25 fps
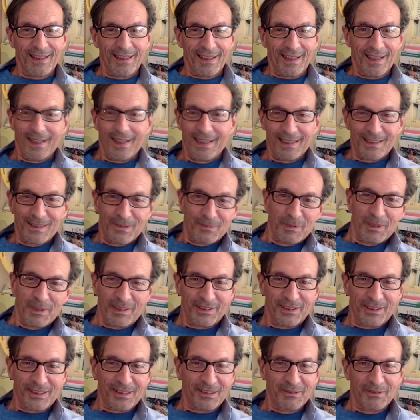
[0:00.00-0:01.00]
I had to
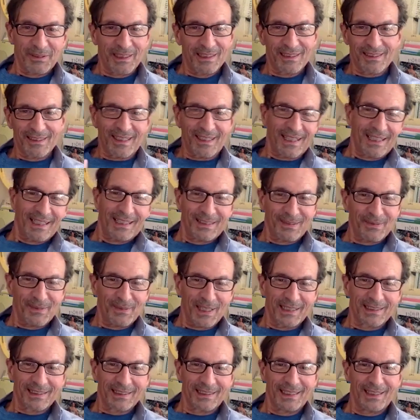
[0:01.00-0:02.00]
build a career. I had to
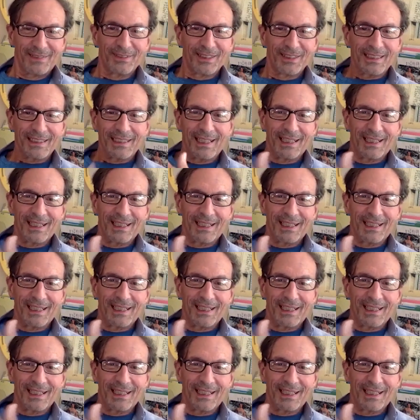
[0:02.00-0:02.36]
make a living.